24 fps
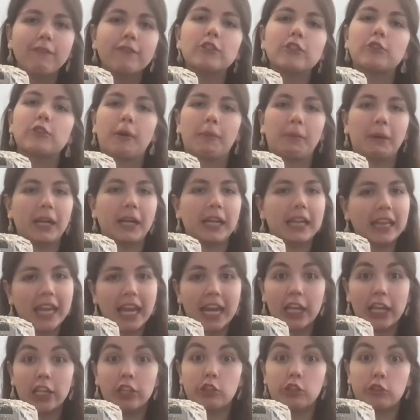So I'm going to let
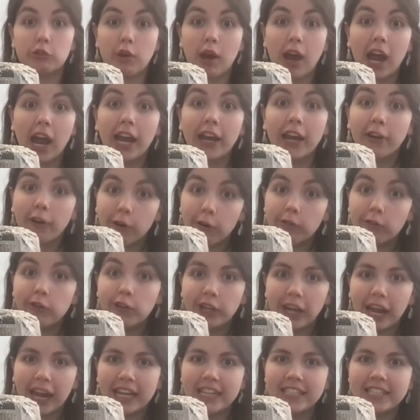it dry
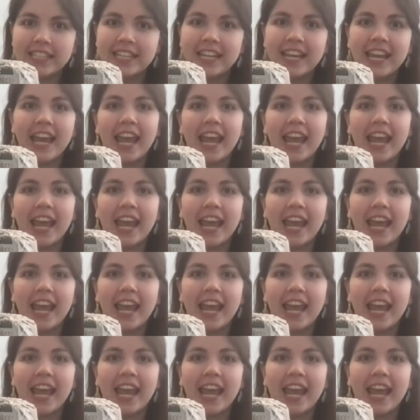overnight,